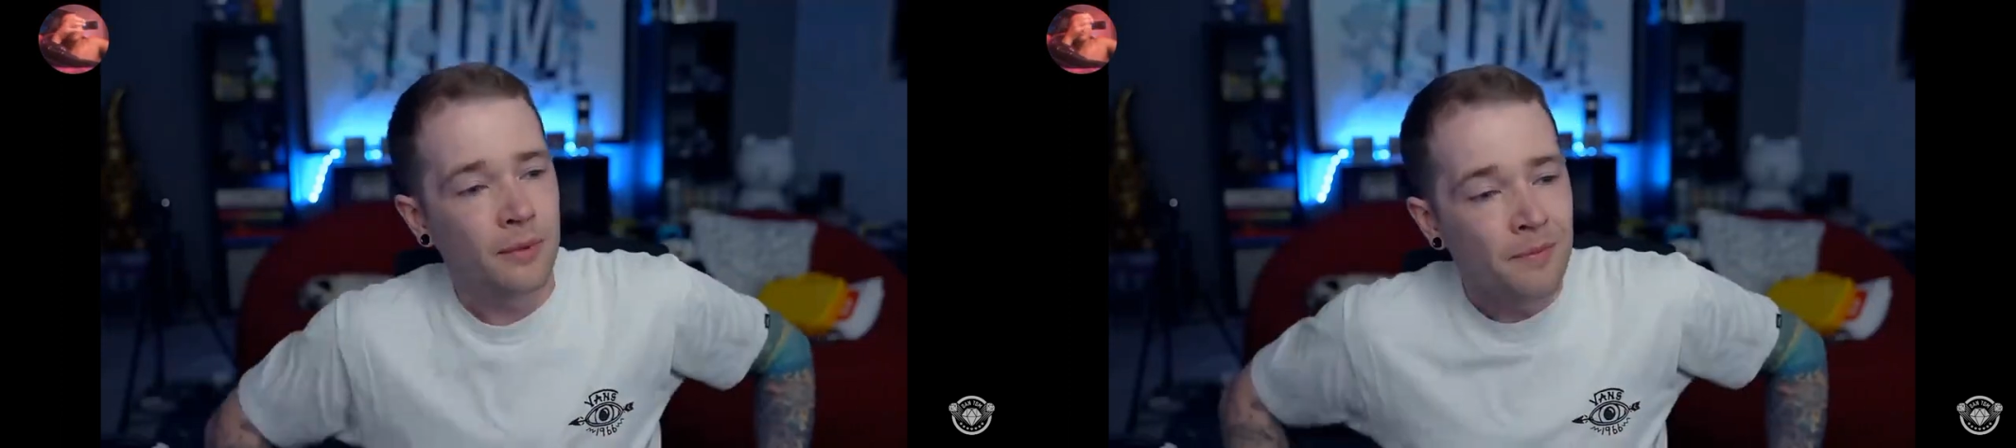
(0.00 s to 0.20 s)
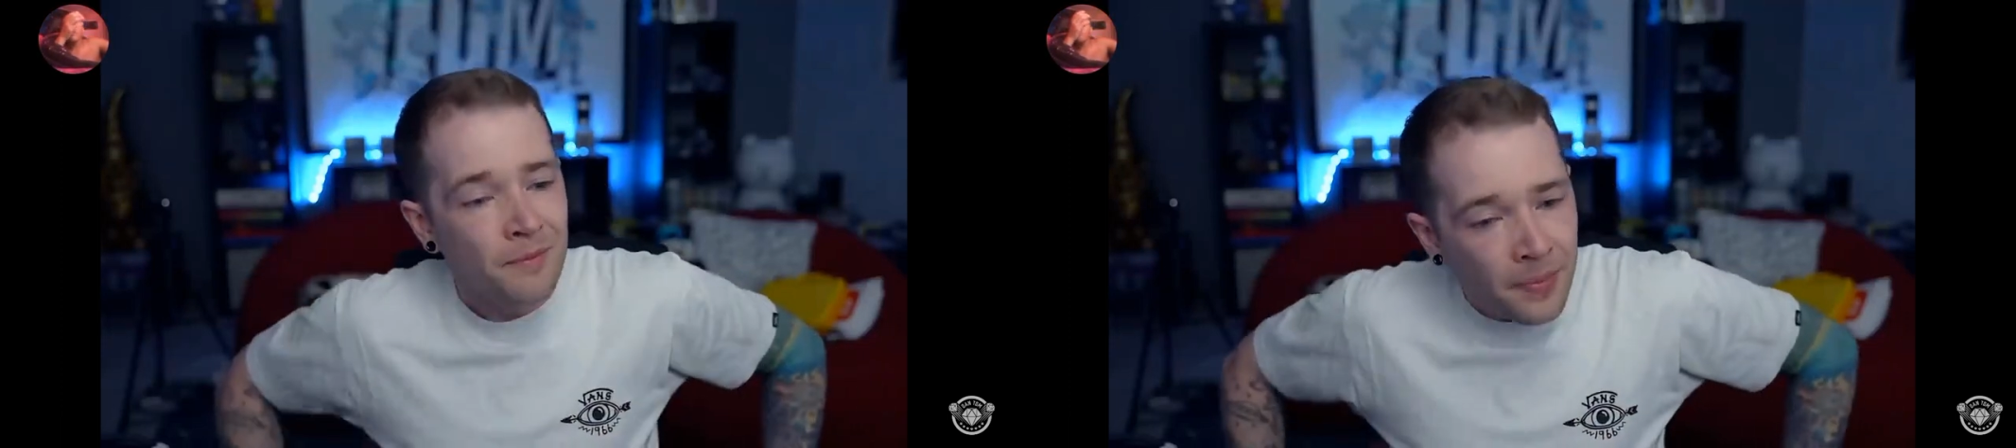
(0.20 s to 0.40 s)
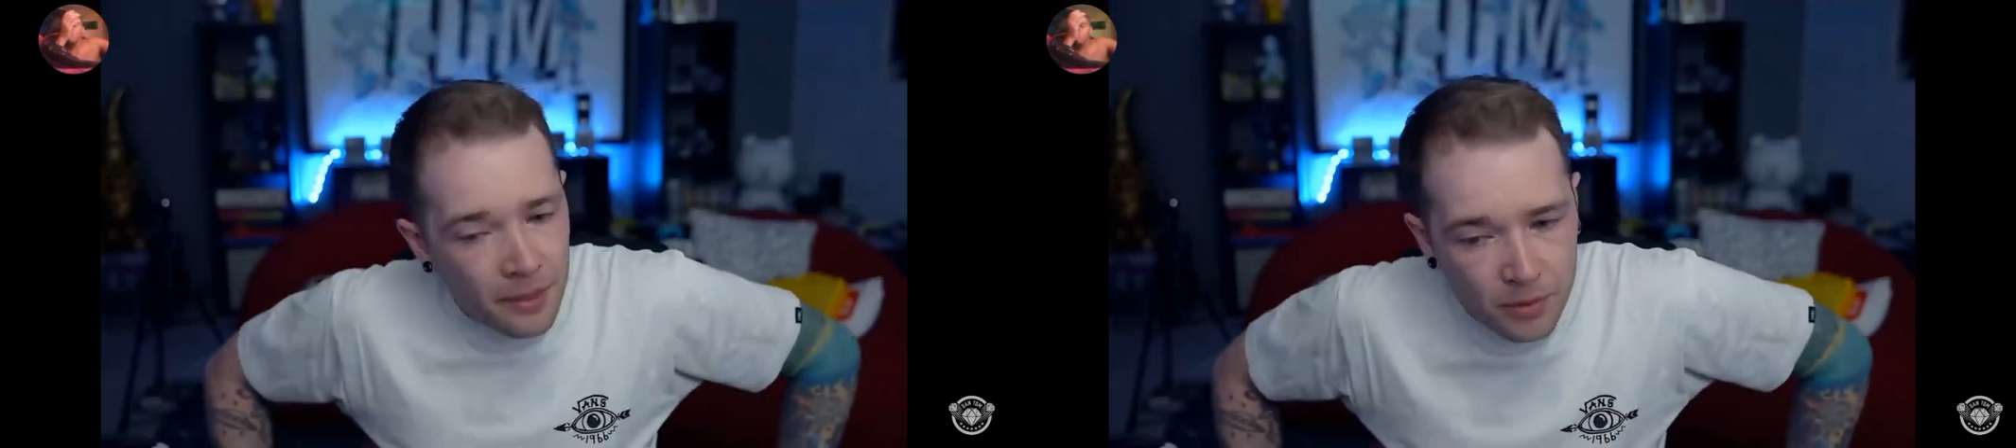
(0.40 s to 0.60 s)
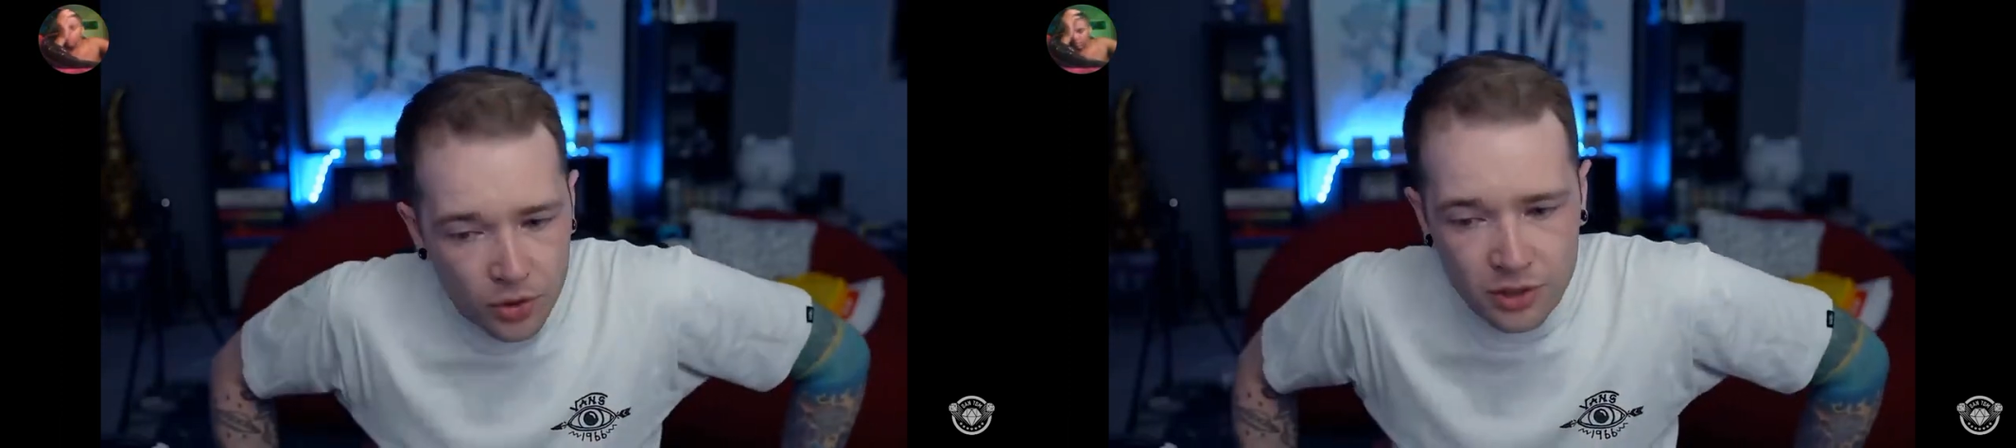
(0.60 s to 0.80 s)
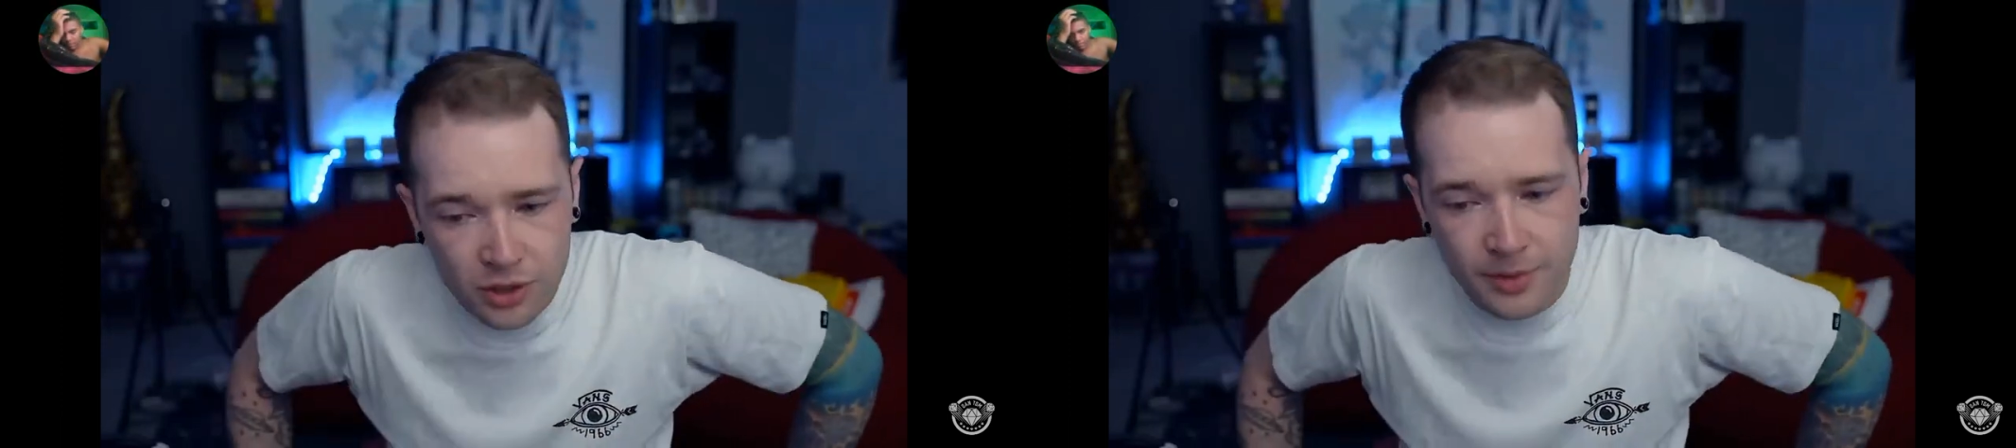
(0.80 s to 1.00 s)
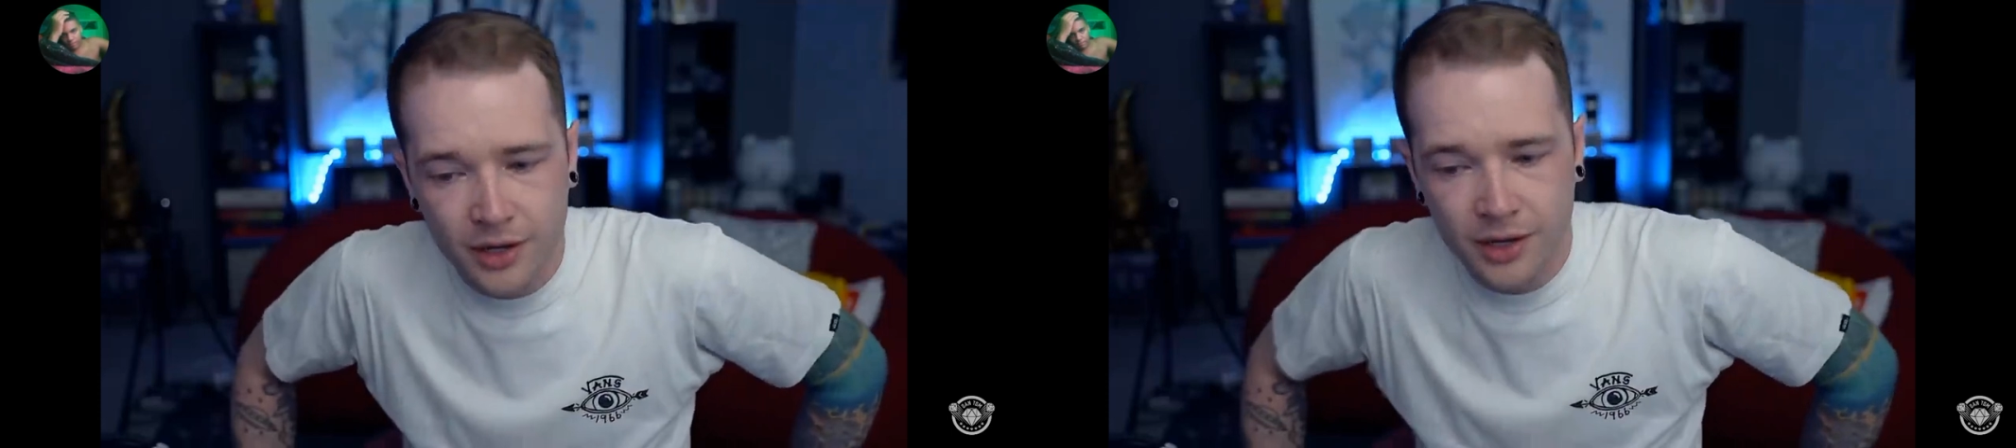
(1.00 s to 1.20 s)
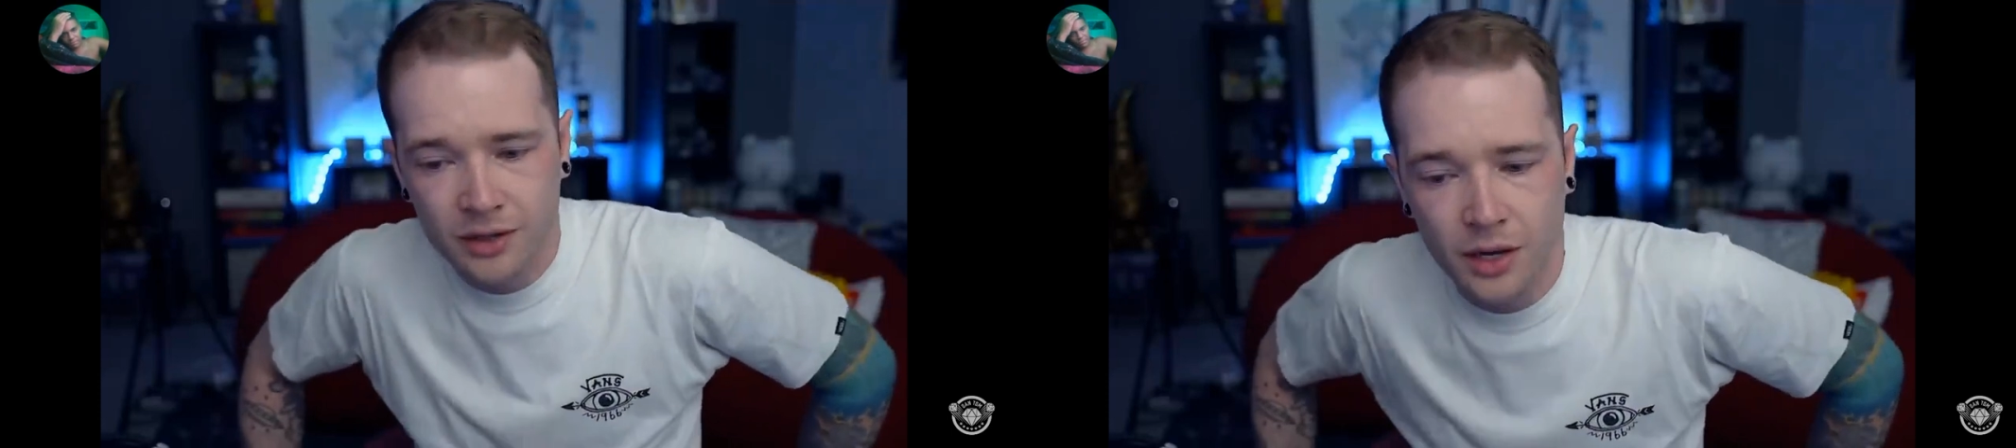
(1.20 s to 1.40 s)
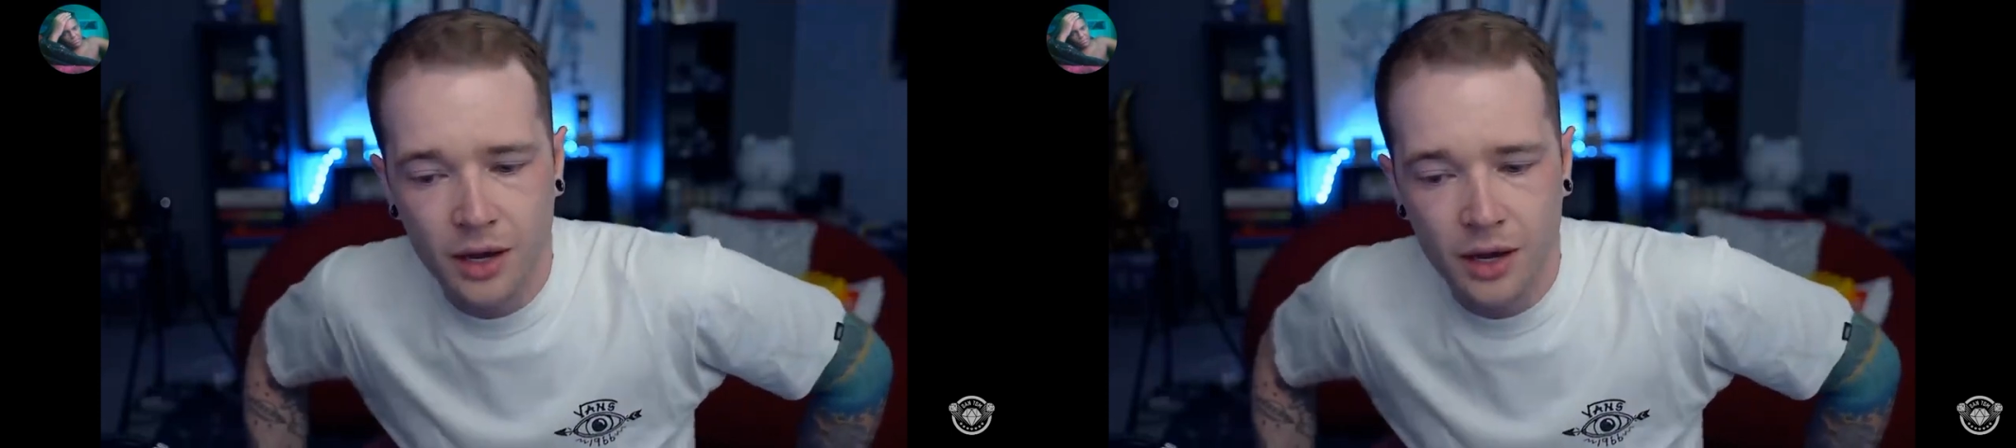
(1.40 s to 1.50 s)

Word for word: posted about it yesterday,